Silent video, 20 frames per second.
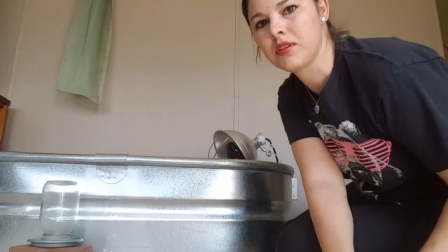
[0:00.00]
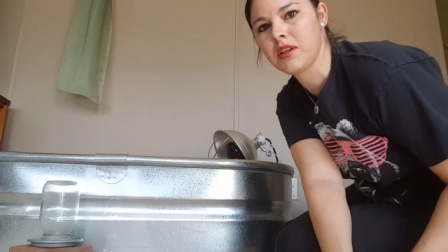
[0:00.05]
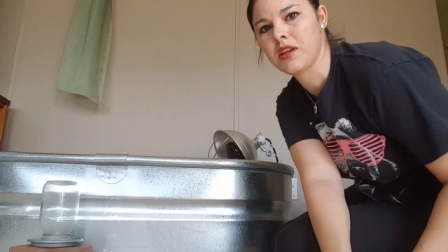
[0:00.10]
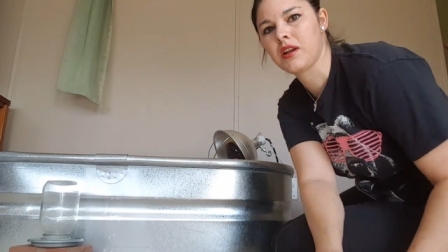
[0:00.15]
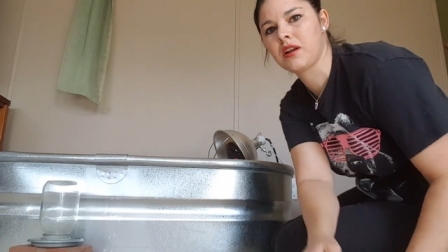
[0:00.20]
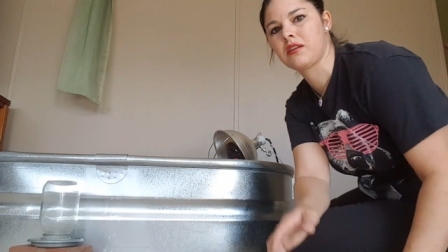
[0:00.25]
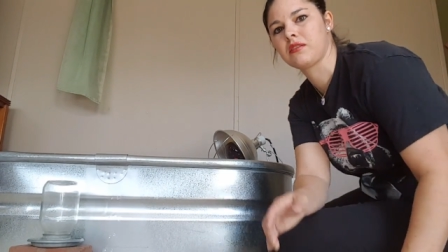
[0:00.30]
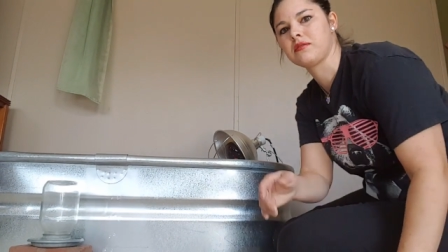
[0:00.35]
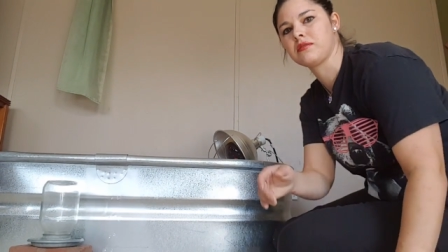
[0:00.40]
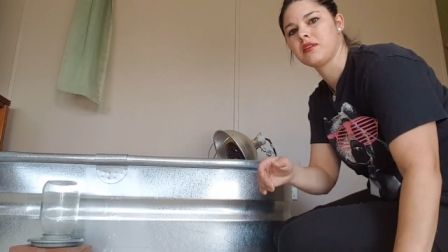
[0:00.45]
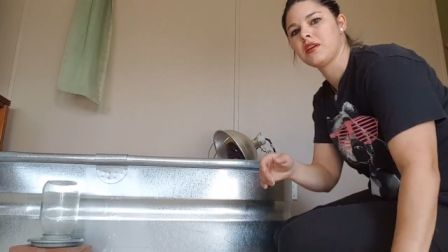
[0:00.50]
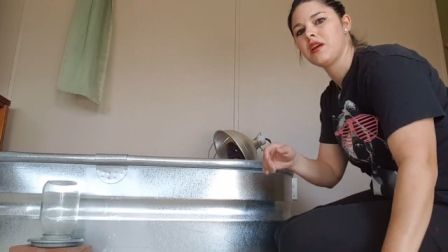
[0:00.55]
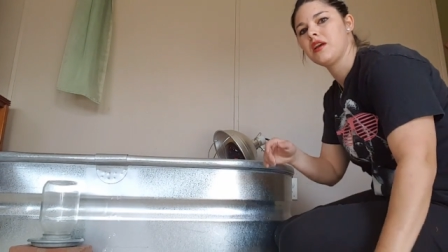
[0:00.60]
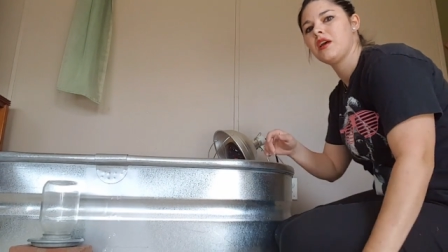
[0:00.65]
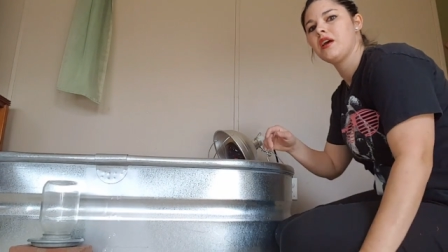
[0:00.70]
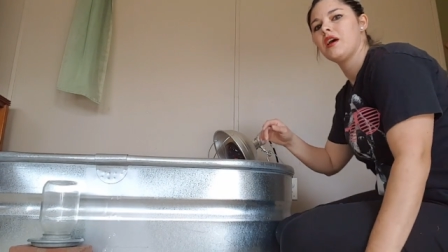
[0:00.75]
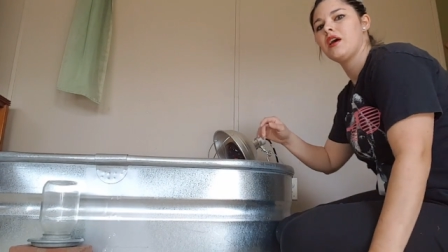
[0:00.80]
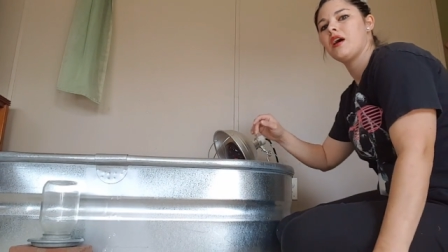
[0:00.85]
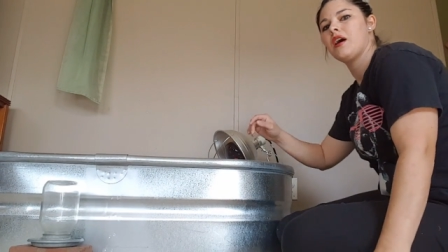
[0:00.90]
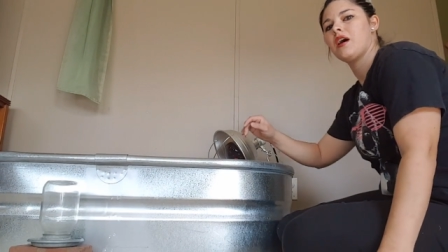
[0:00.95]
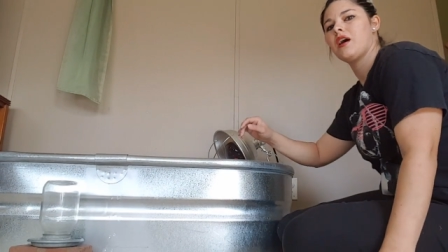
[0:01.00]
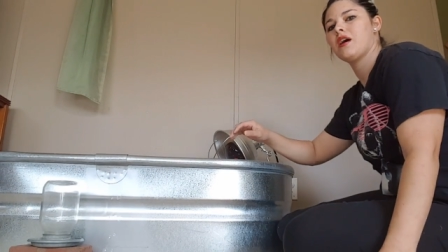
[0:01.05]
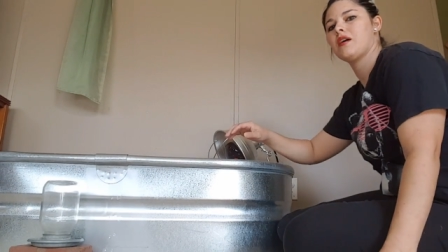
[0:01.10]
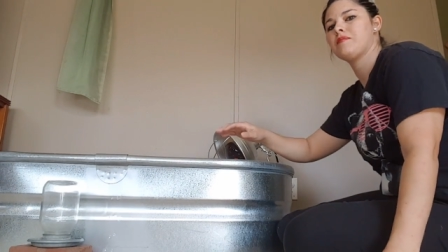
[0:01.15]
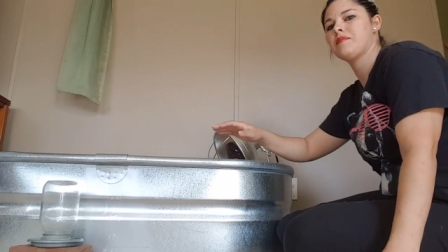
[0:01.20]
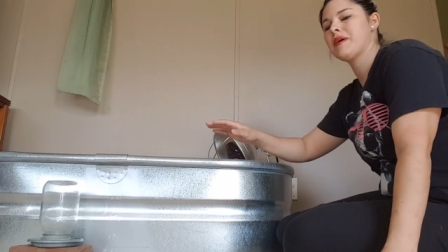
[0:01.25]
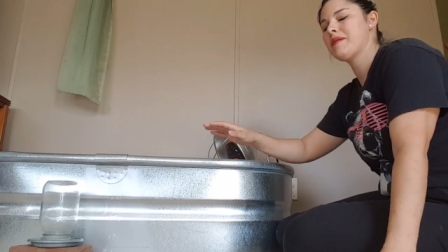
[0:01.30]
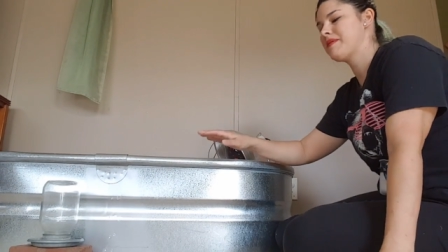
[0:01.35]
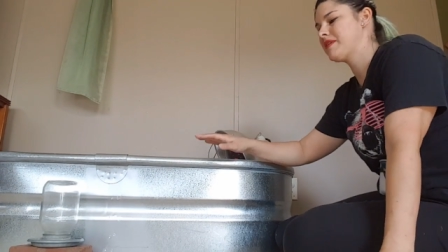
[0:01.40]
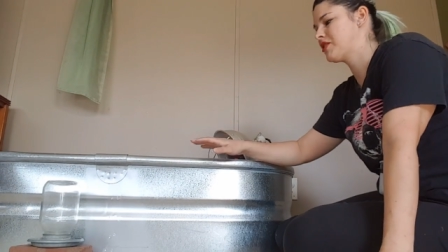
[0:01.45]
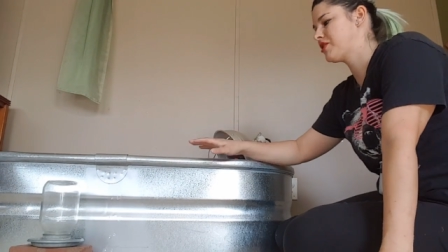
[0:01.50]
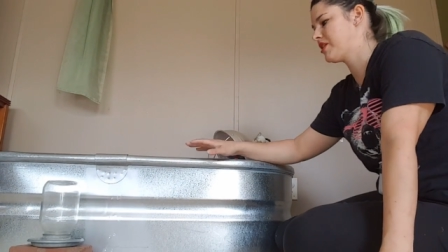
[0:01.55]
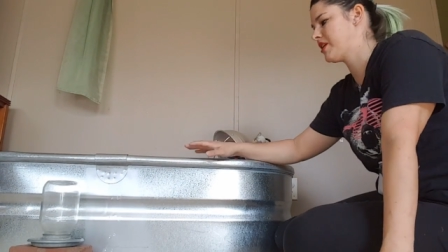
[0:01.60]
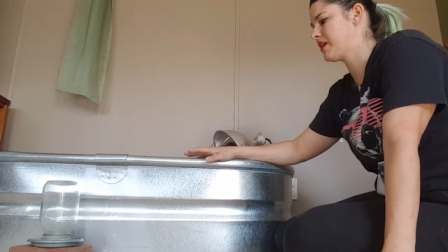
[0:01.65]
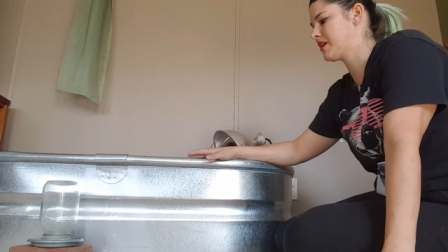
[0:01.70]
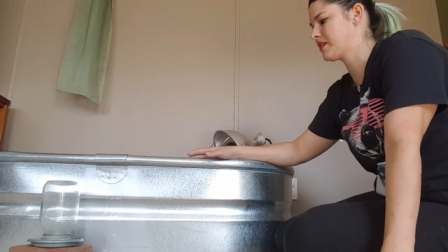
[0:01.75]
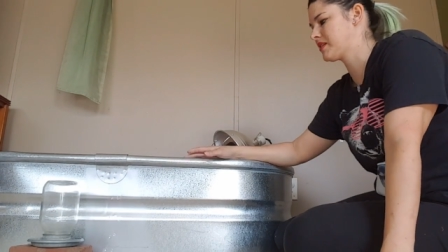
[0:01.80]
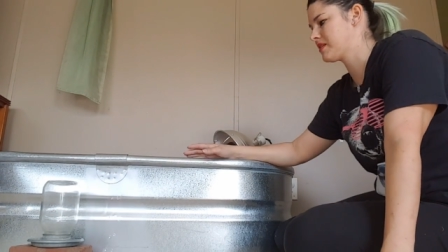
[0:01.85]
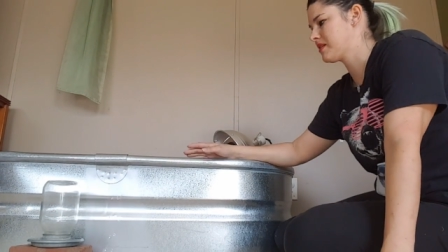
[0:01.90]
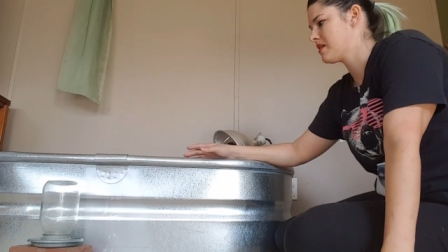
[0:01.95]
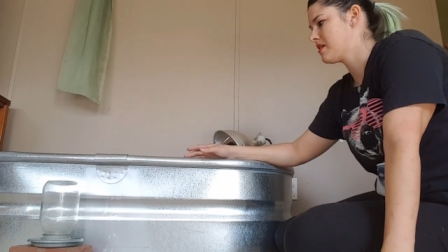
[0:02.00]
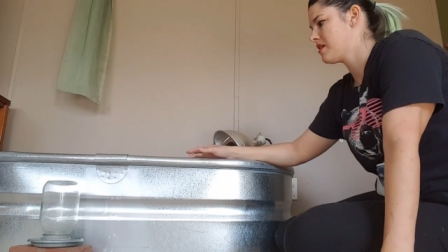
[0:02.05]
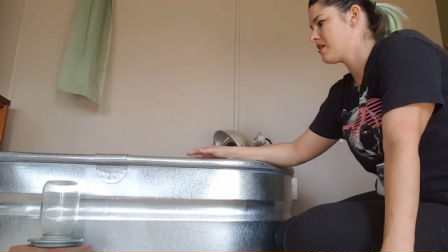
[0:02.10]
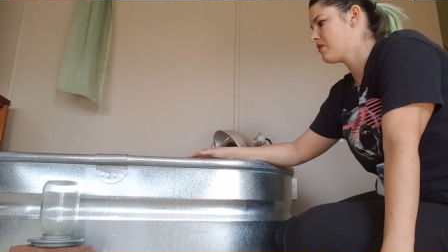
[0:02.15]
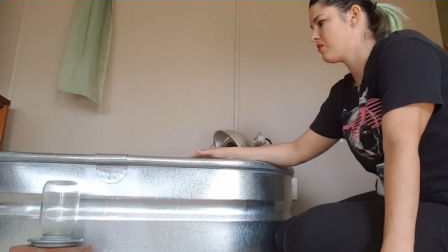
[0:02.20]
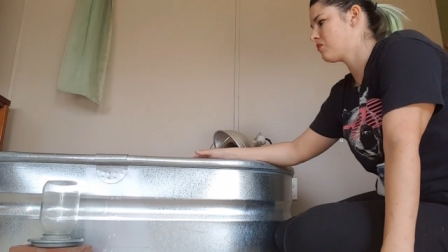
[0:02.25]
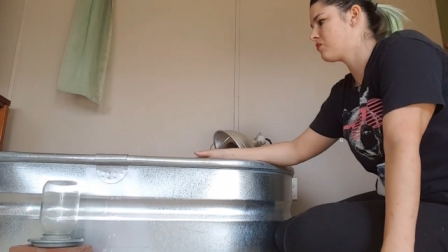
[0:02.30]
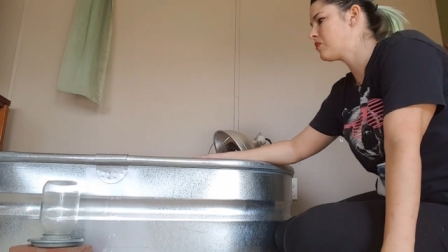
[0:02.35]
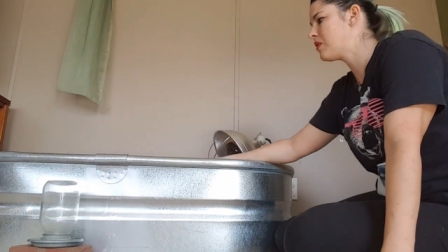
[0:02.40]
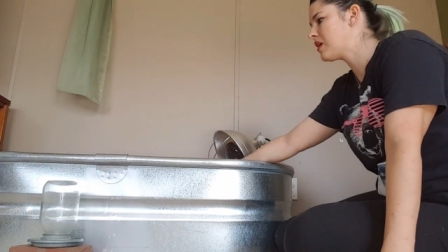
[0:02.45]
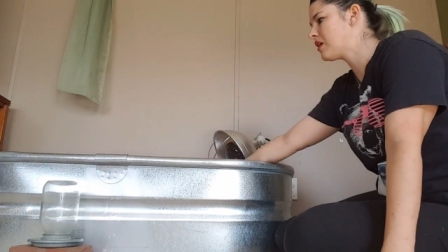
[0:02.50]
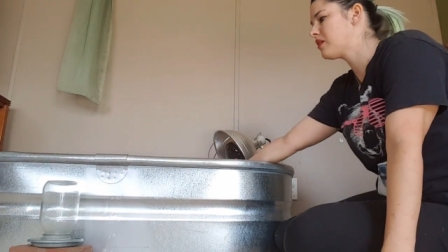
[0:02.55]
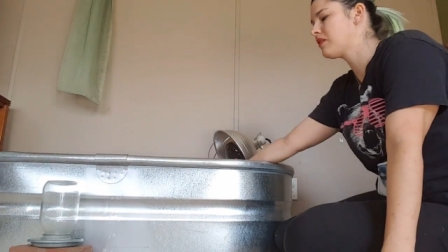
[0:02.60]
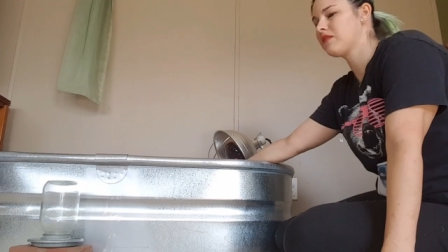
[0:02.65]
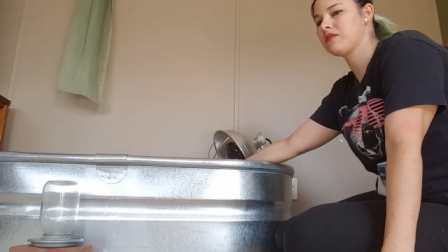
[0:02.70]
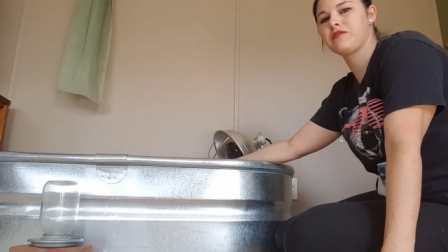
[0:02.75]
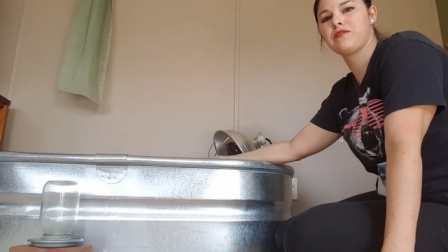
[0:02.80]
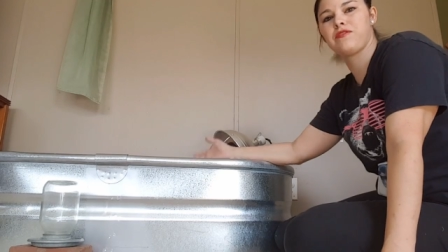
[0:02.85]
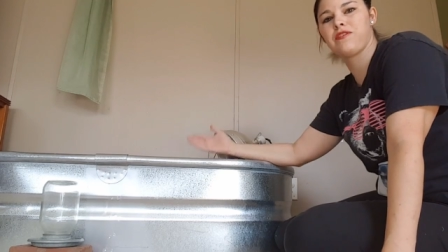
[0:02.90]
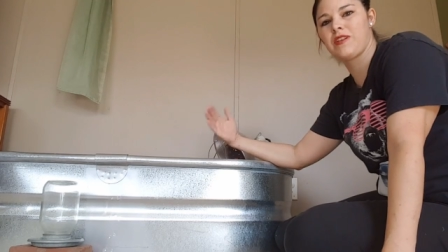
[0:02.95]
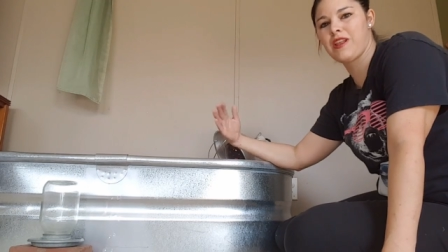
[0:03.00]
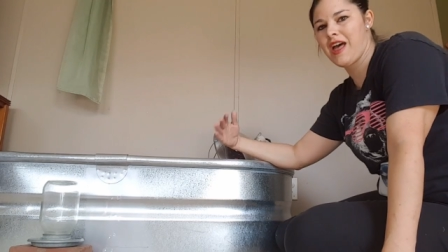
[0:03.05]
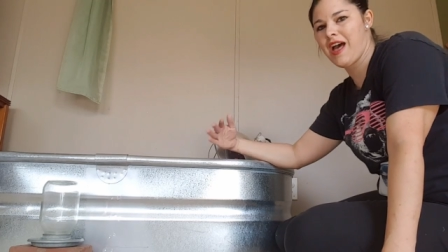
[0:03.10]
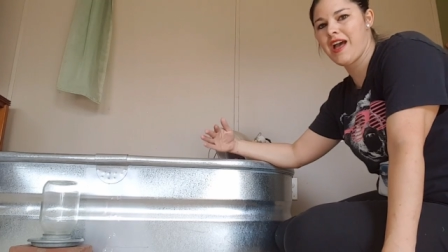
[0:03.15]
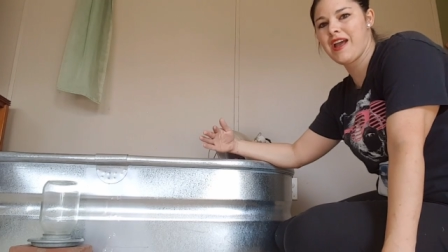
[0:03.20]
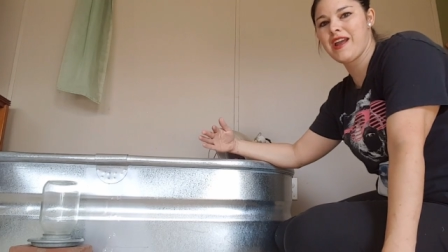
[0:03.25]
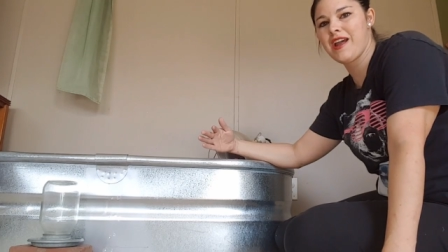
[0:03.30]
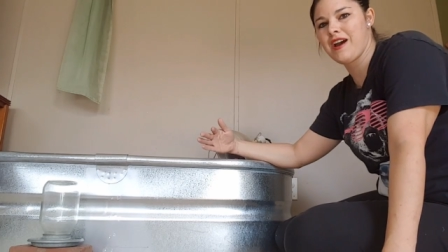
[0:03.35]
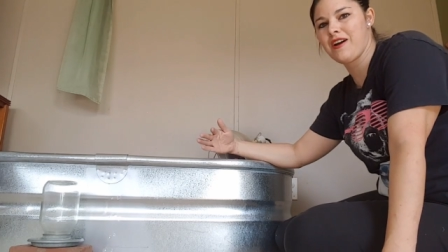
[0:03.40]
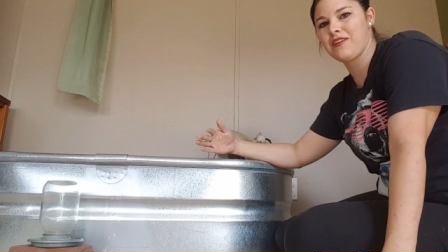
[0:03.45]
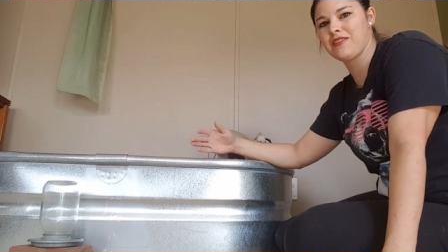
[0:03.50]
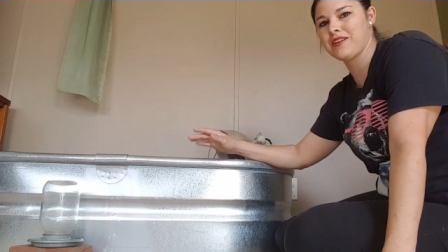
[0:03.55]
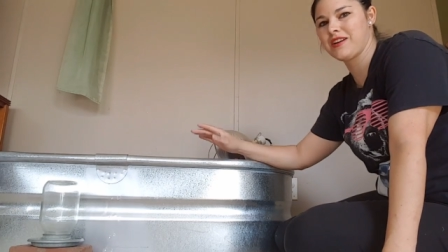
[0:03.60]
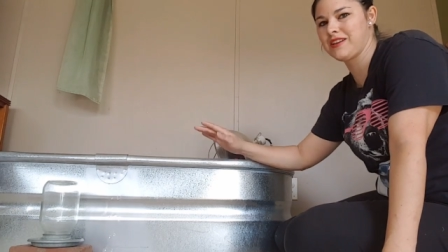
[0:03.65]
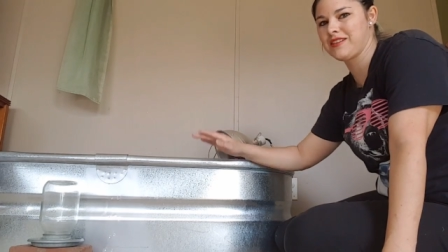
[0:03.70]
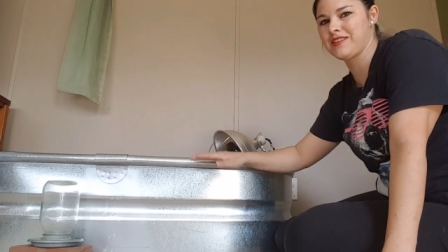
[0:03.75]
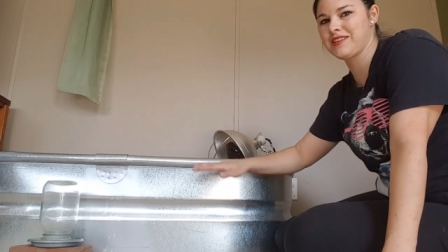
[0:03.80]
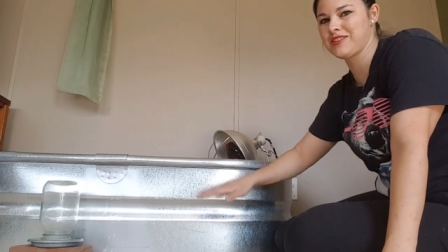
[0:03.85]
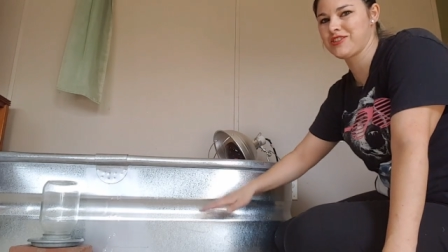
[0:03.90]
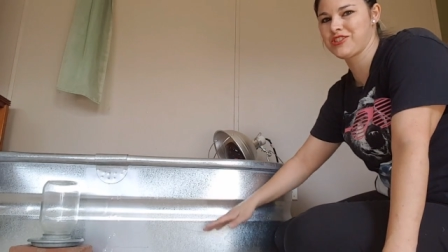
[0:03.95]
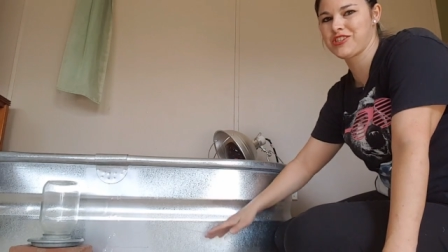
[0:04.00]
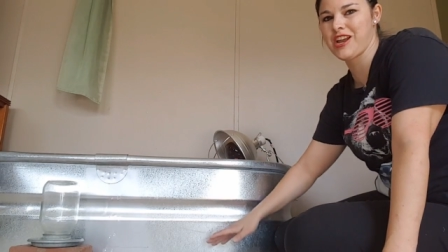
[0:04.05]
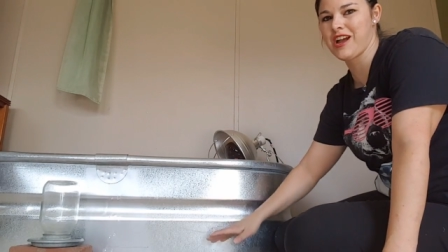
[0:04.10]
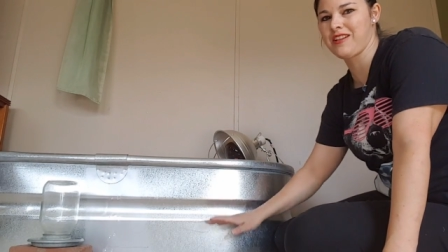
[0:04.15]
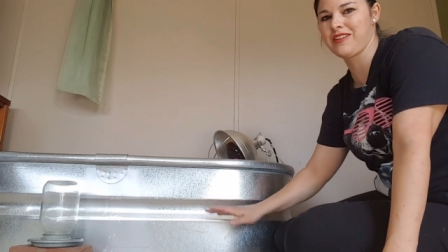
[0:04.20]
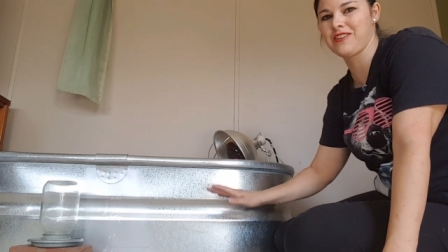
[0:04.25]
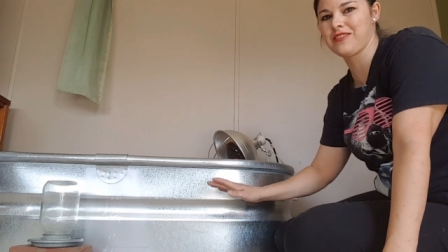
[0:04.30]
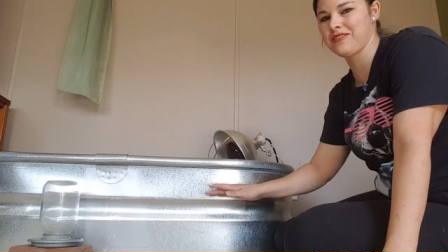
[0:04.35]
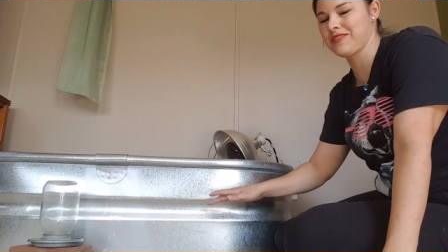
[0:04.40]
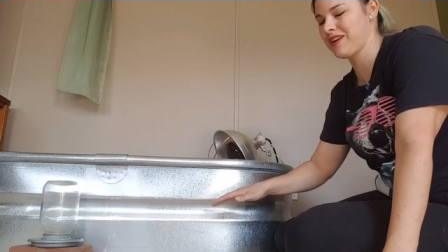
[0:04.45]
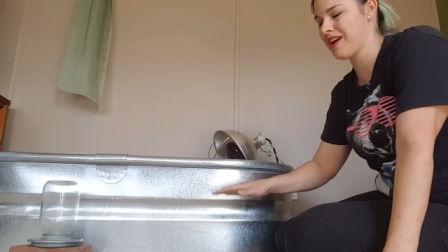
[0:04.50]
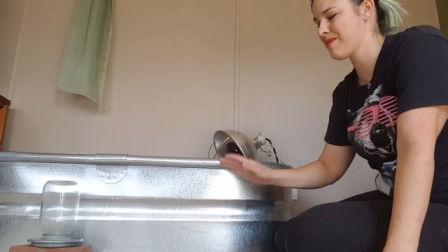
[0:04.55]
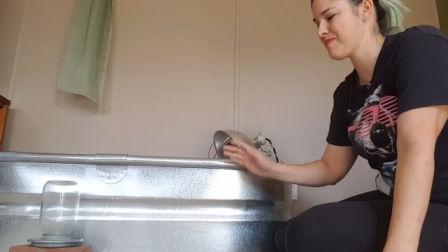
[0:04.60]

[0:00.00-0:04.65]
there. Baby chicks will fly out at this shallow.